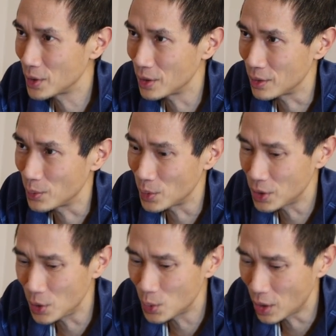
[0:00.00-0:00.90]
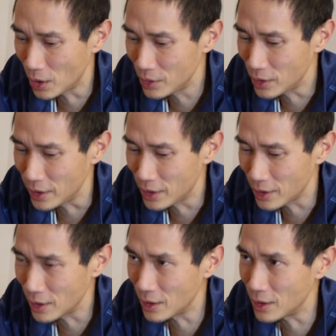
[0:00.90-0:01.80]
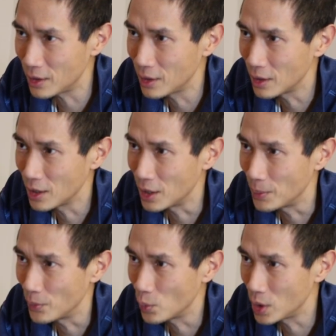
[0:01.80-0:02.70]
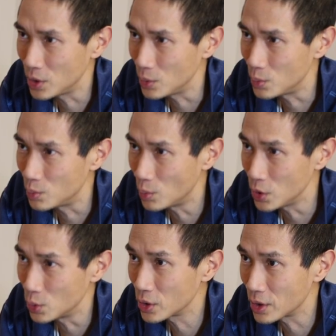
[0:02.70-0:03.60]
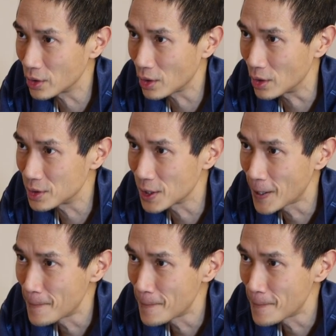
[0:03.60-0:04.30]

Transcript: the new card, like when you looked at the cards?